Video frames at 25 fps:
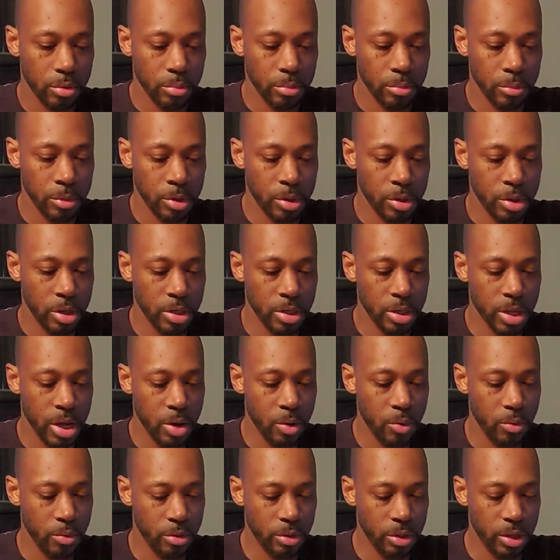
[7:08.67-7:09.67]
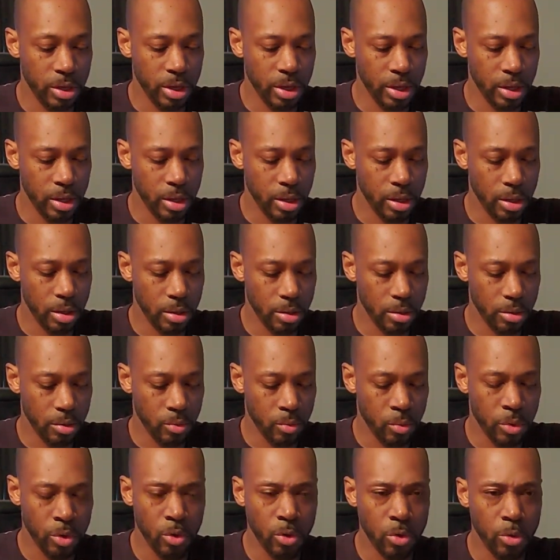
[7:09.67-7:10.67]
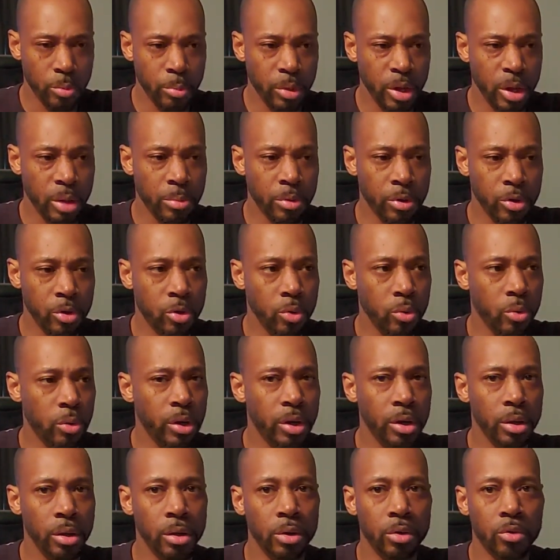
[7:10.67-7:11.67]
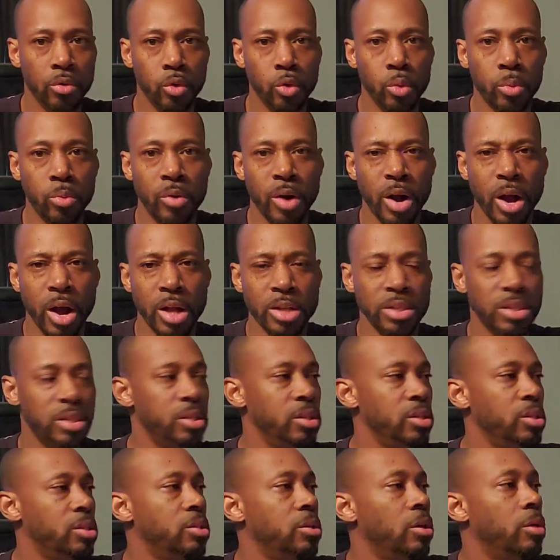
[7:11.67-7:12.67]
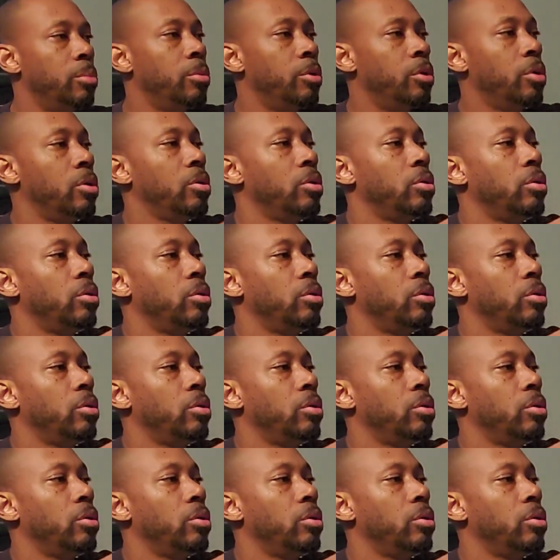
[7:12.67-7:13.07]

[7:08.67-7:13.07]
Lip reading: because I don't think we're gonna be able to do any group rides this summer